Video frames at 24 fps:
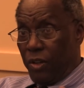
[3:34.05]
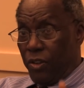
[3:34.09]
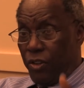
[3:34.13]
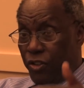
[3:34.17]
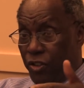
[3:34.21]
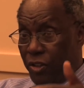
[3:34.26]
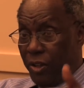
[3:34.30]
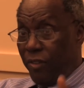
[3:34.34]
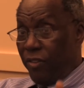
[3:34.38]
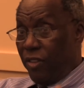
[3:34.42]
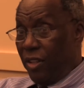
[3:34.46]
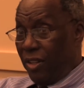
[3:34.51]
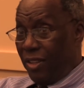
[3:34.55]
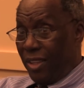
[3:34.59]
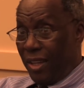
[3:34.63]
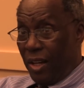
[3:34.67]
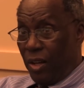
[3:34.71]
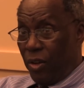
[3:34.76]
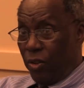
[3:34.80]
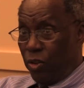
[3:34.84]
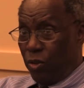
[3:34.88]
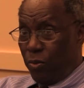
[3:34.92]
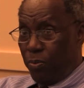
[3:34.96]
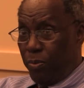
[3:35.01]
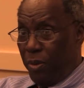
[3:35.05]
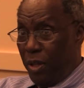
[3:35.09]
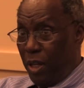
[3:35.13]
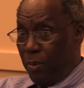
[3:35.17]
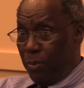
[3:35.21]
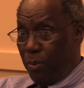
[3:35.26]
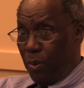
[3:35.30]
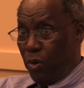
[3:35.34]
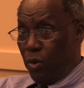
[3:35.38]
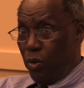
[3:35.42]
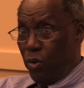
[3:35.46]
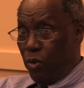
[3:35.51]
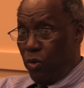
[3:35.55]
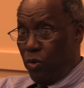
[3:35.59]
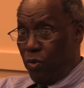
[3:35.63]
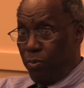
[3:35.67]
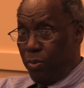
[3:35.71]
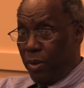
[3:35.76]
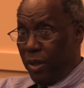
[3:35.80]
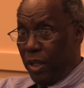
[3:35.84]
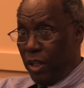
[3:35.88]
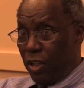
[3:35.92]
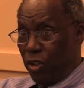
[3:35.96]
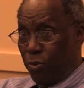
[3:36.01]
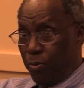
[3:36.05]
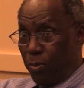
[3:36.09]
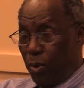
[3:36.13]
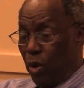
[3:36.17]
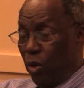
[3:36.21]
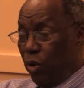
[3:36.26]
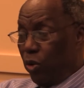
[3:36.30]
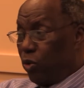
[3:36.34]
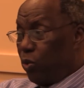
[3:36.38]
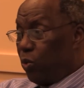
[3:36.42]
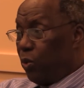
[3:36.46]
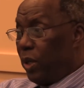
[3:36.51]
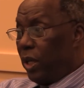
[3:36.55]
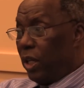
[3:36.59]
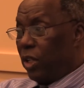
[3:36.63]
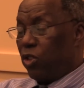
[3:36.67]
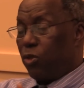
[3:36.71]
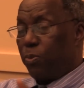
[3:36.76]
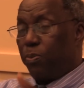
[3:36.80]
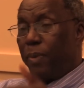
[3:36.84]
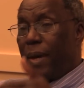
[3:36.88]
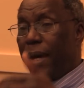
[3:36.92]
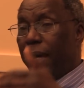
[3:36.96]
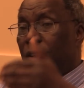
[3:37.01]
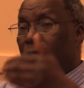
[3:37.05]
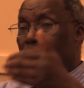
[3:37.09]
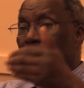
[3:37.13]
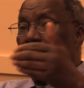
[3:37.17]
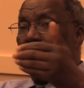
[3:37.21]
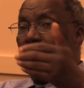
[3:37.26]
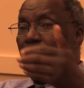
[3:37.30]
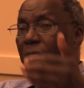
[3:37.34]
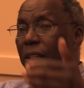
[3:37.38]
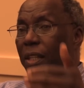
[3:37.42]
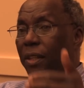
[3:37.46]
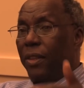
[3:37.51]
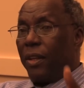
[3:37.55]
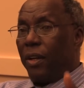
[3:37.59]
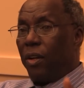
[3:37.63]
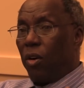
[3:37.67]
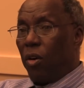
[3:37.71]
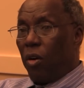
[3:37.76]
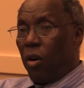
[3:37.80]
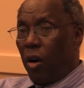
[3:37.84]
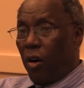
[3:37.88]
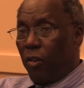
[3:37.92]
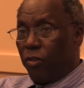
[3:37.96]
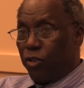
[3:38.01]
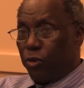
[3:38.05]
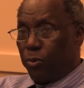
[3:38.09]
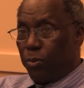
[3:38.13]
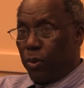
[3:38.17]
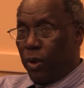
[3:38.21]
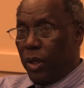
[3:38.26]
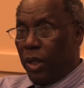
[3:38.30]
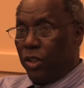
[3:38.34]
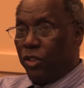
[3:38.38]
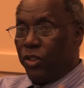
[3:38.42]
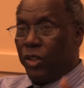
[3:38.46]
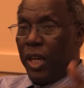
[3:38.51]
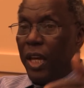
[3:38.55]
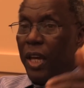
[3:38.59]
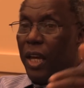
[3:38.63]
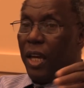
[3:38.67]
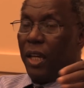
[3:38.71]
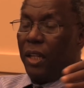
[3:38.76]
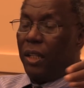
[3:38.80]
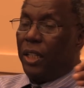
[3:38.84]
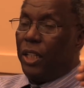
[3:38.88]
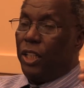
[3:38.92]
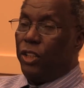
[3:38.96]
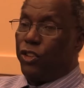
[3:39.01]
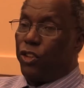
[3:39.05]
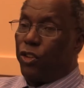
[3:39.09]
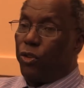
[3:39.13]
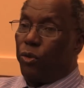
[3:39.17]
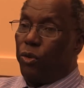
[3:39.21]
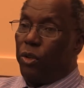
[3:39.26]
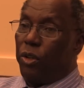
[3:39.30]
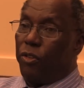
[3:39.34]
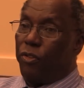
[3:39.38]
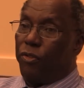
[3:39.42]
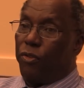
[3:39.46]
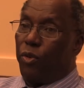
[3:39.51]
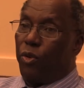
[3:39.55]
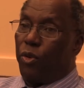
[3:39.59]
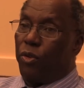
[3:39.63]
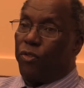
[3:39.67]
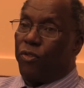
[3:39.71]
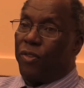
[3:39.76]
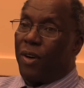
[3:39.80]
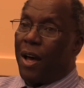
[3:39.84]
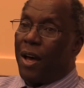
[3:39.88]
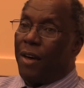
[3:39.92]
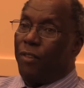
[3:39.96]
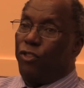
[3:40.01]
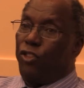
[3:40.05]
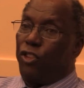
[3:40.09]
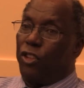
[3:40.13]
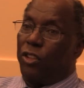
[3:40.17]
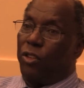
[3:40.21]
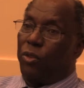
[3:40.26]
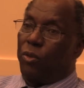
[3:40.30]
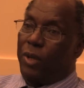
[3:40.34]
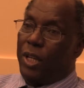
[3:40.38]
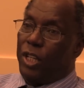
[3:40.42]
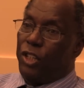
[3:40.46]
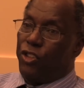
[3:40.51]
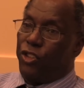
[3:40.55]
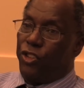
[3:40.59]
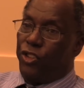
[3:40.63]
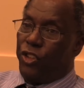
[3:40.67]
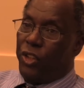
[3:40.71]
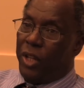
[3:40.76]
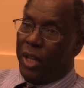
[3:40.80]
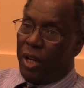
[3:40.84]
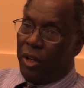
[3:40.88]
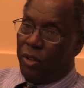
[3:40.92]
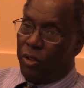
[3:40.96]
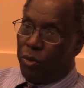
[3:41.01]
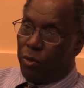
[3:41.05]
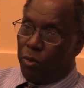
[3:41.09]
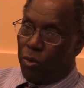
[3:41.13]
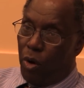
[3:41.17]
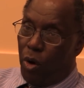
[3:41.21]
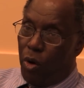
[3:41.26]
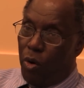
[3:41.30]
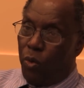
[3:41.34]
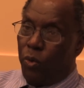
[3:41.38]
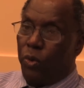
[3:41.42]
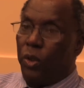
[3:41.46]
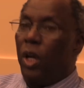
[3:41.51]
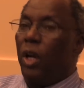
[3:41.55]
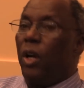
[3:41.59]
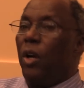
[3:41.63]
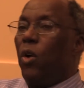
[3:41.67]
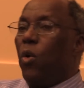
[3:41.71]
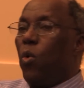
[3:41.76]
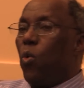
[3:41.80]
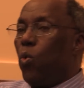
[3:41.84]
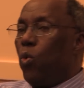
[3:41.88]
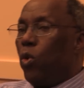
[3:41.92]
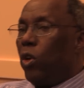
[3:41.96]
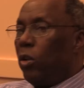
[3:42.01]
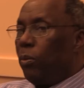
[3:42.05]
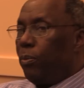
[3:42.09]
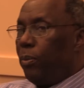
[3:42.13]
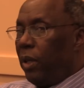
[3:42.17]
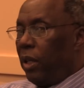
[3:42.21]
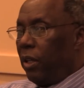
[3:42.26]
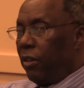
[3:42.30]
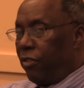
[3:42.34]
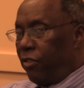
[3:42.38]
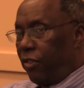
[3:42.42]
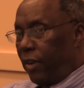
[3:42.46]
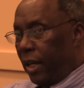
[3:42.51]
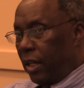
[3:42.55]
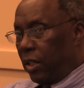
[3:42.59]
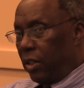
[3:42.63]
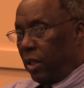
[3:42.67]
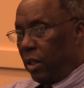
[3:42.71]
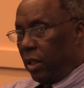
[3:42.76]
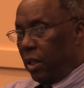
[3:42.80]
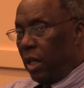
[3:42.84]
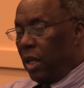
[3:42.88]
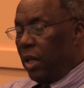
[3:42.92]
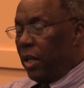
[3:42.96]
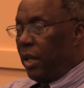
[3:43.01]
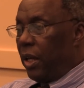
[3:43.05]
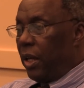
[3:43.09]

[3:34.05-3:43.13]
the 70,000 people who've been exposed, we expect that their offsprings, at least 3 or 4 or 5 generations down the road, will be affected.